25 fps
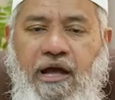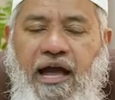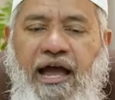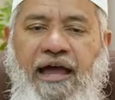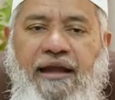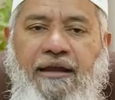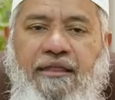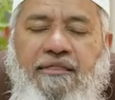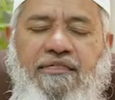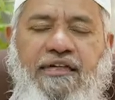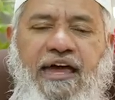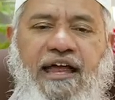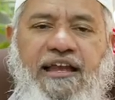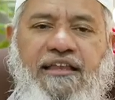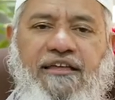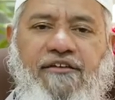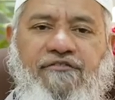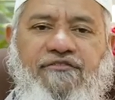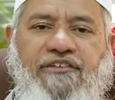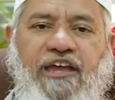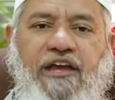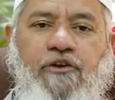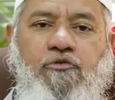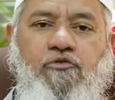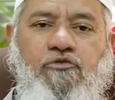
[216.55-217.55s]
I decide I'll
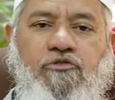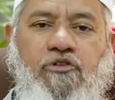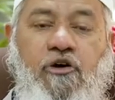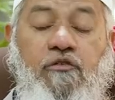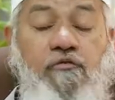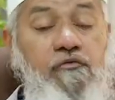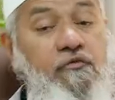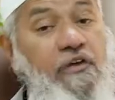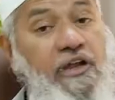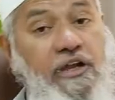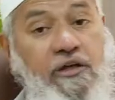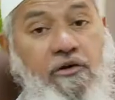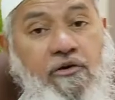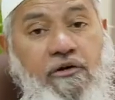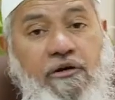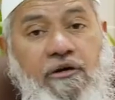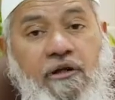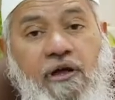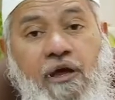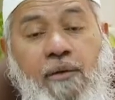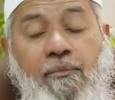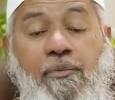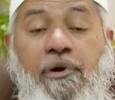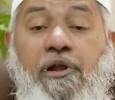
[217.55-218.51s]
give charity 2,000. Very good.